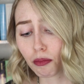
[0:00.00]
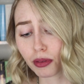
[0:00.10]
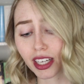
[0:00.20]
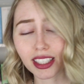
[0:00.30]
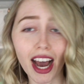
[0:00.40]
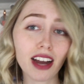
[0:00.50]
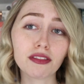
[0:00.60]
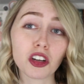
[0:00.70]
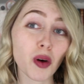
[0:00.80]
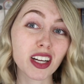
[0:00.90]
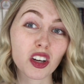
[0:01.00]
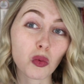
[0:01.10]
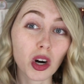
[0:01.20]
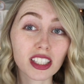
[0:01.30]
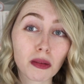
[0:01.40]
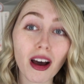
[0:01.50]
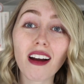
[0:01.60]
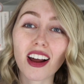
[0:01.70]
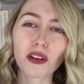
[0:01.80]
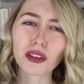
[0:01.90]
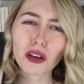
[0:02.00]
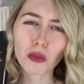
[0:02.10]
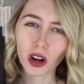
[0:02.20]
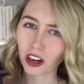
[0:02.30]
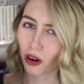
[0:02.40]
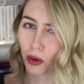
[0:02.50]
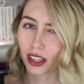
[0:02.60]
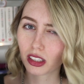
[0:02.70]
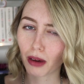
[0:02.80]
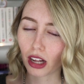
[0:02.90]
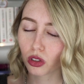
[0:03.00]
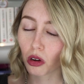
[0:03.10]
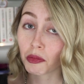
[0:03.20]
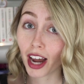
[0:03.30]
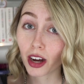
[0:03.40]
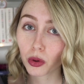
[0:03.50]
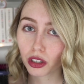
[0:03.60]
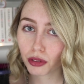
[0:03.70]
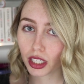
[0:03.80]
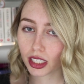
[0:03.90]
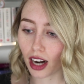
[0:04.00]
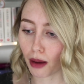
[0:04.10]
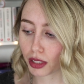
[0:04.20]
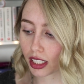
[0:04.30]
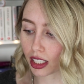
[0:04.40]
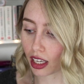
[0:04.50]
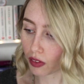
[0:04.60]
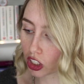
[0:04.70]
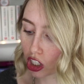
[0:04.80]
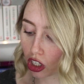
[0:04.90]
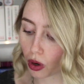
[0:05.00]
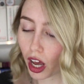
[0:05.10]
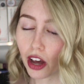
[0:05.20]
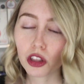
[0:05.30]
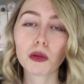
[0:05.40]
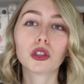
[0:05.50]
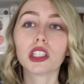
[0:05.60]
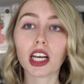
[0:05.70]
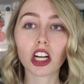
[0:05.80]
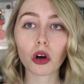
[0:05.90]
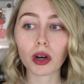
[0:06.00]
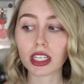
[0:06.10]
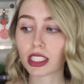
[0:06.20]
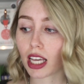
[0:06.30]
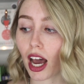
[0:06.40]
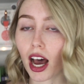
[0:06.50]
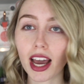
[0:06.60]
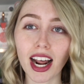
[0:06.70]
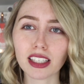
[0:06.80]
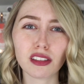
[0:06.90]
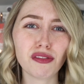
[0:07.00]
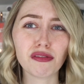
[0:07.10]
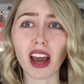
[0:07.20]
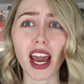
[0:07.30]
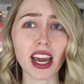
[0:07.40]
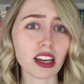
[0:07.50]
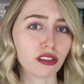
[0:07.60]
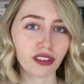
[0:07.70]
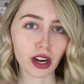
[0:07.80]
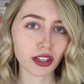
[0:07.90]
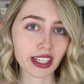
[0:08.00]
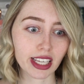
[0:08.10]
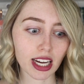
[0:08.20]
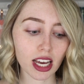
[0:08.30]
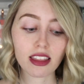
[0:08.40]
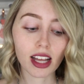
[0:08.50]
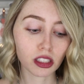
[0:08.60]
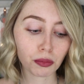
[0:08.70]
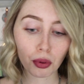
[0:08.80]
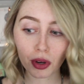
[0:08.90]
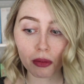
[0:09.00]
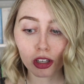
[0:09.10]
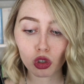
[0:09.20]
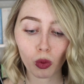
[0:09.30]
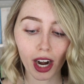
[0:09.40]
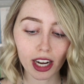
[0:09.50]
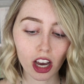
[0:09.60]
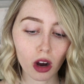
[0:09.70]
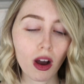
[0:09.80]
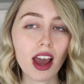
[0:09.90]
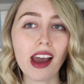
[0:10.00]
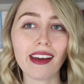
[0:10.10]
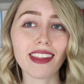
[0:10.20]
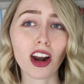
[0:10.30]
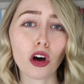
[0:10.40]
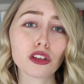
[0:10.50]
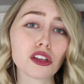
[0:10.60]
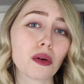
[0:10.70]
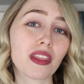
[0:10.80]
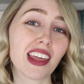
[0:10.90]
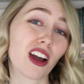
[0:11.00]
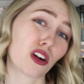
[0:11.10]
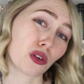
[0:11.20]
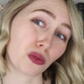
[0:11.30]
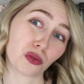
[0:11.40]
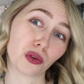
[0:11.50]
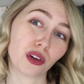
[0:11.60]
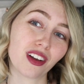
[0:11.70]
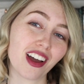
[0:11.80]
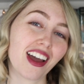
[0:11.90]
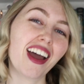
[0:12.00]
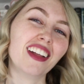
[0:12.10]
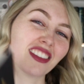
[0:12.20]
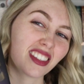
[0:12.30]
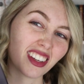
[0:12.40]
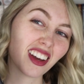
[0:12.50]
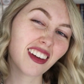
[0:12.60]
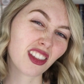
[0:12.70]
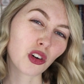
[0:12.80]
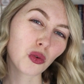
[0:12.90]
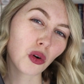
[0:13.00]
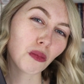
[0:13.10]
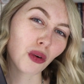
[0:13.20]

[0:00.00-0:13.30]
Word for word: because I have no idea what it's about. I don't really want to know what it's about. So I'm not going to read the synopsis and give it to you. The most that I know is uh, it has fae and fairies in it. That's pretty much what I know. And that also they are cruel, hence the cruel